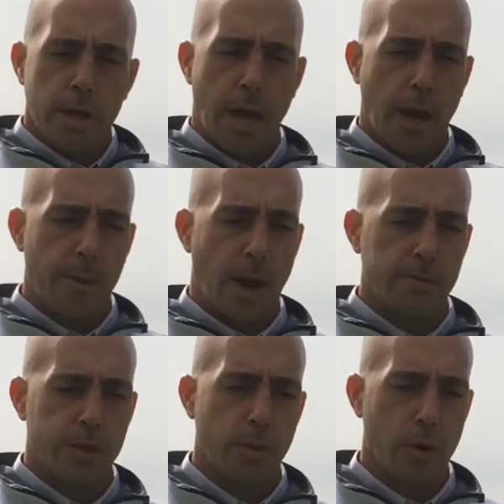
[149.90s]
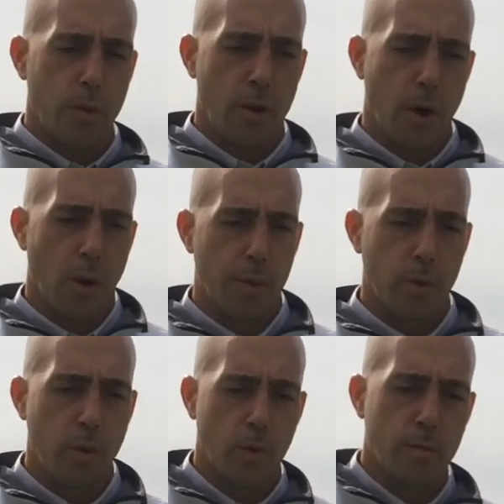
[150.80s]
Yeah, I mean, obviously we were
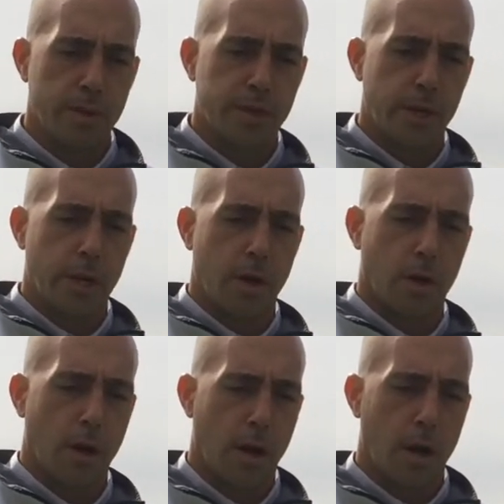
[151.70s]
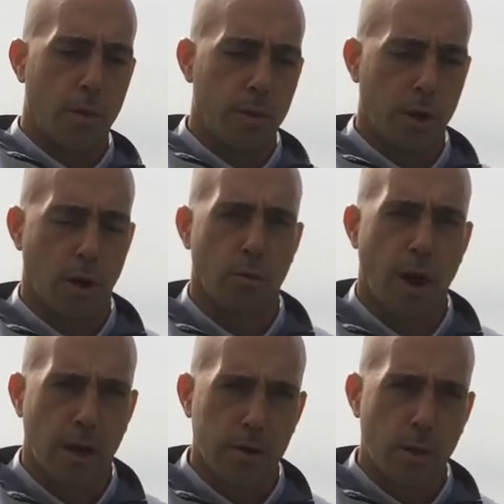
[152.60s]
hoping we wouldn't be sitting here with the current
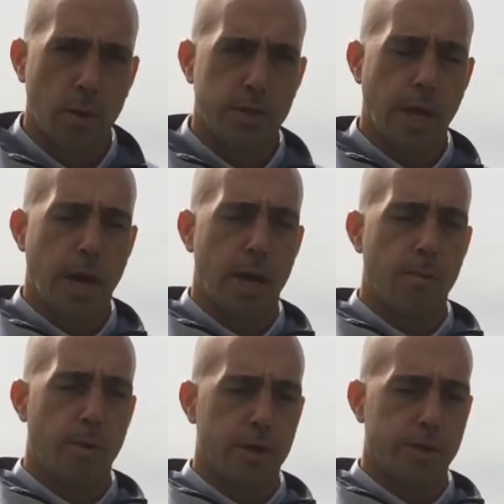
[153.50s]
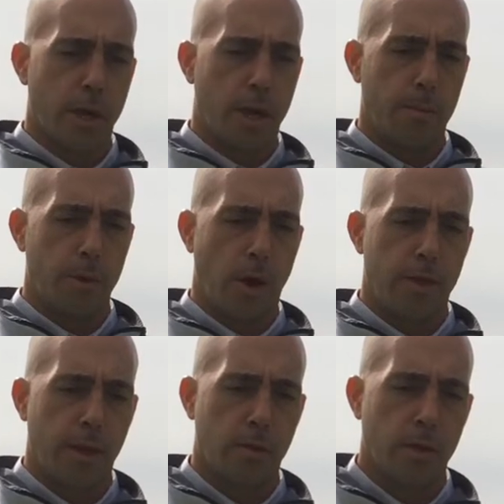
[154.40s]
record that we stand, but I
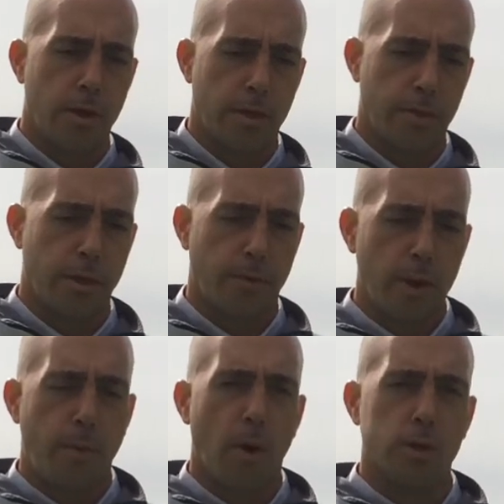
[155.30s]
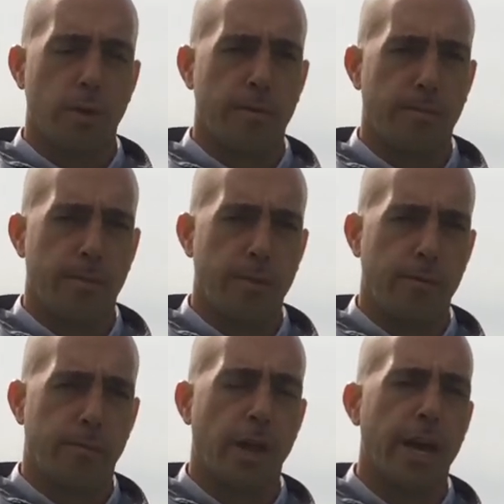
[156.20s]
think the three opponents
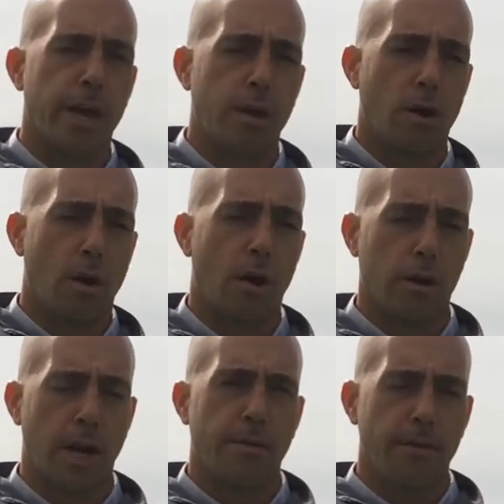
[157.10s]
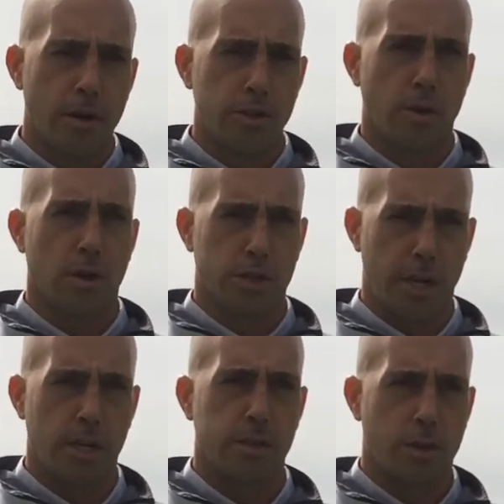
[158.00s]
we've played are all going to have a very strong
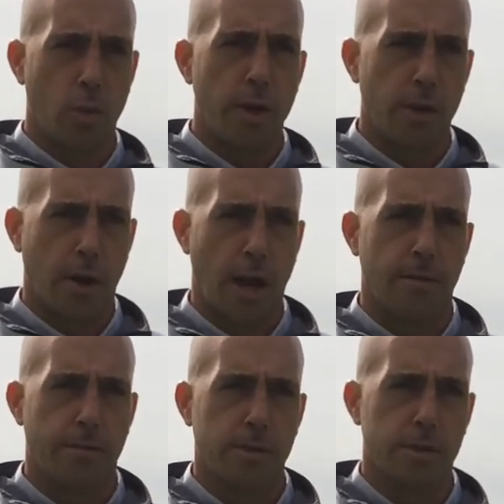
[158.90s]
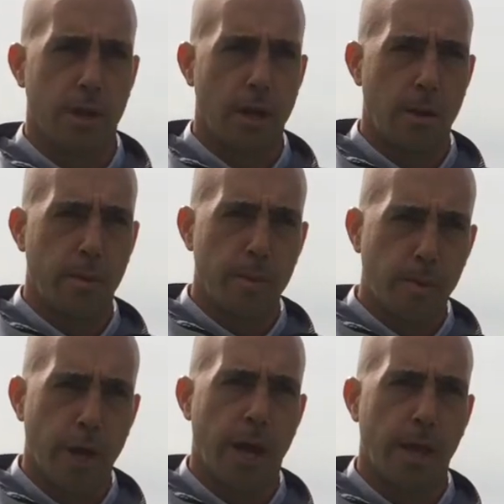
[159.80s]
chance to win their conference and be
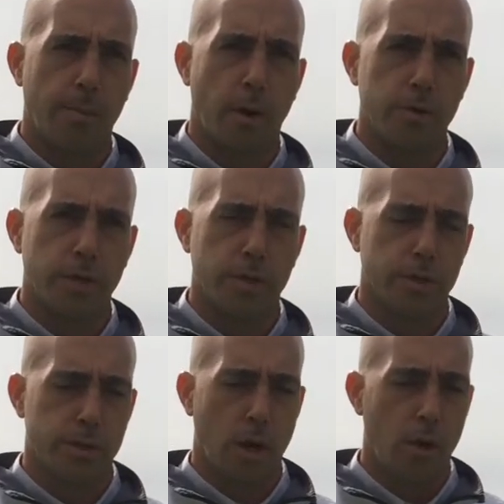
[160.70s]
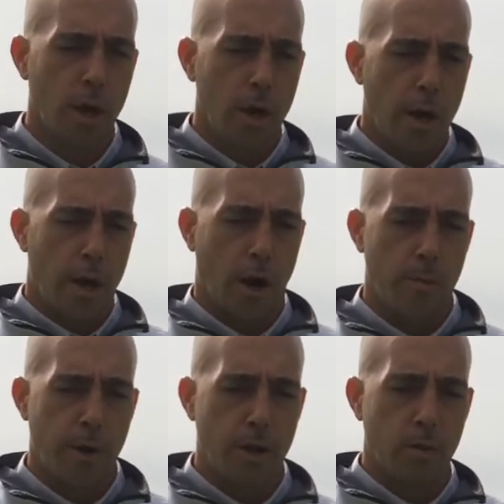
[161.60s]
playing on the postseason. So in our
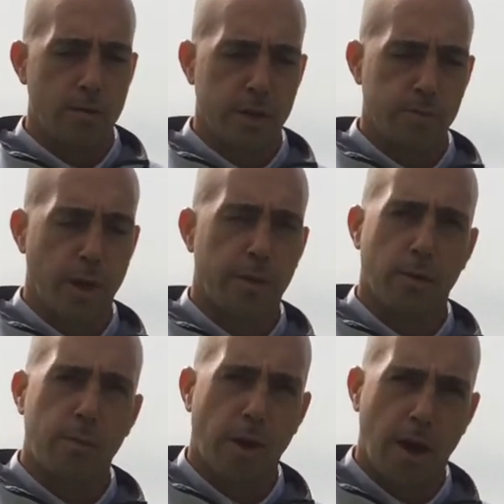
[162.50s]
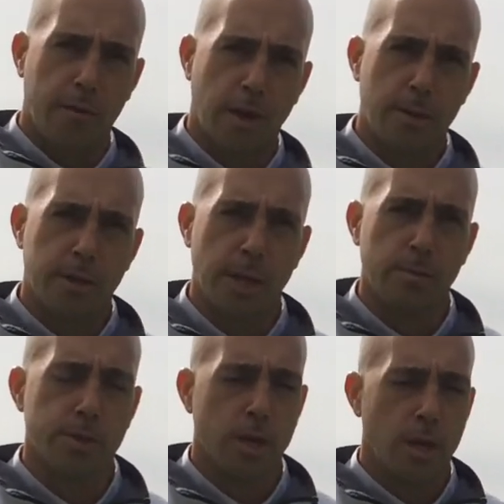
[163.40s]
opinion, we've just played three playoff type
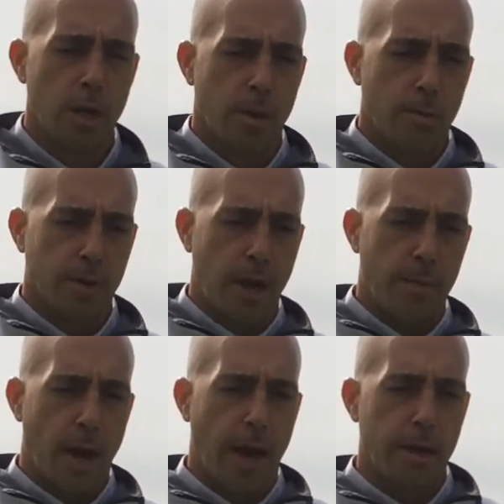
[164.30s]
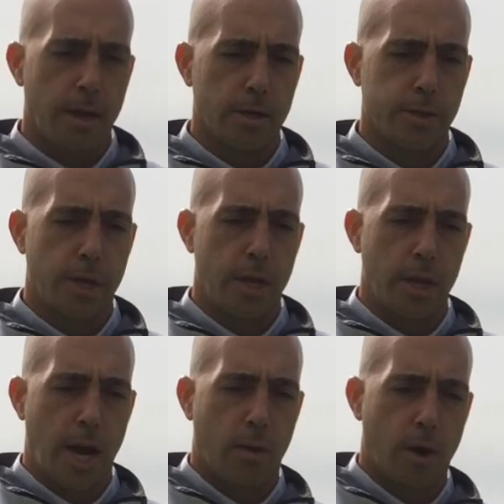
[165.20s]
teams, put that behind us,
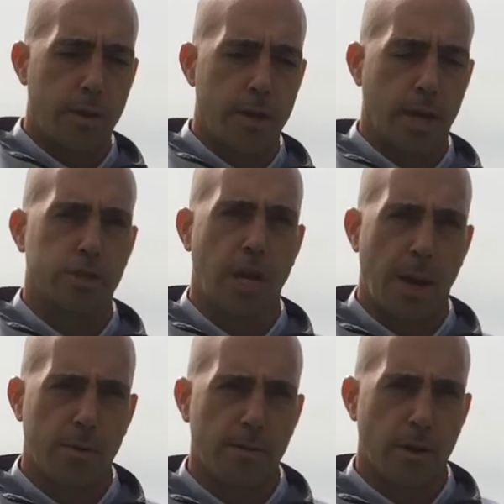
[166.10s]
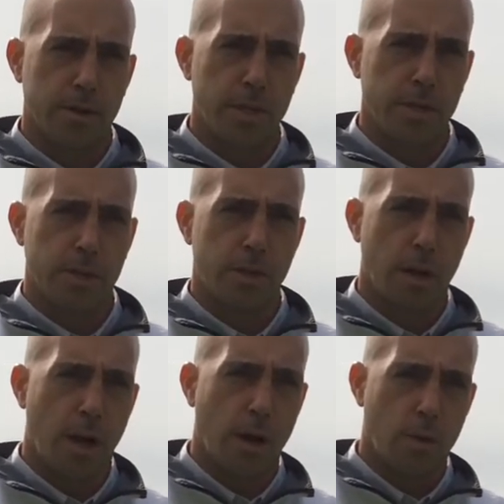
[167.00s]
and now we're on the next chapter of our season.
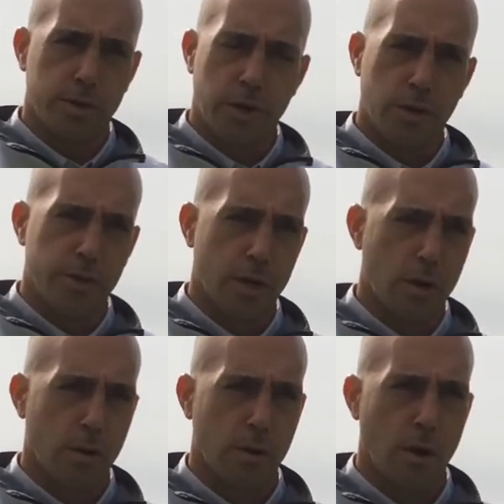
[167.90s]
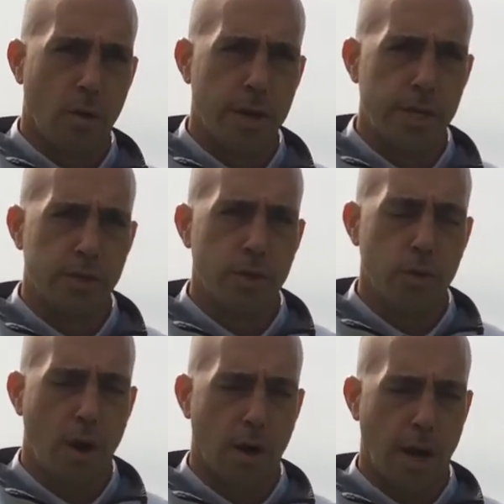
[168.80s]
We're 0-0 going
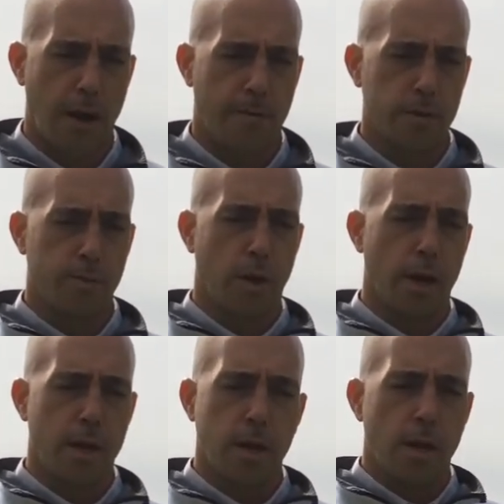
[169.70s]
into our conference play.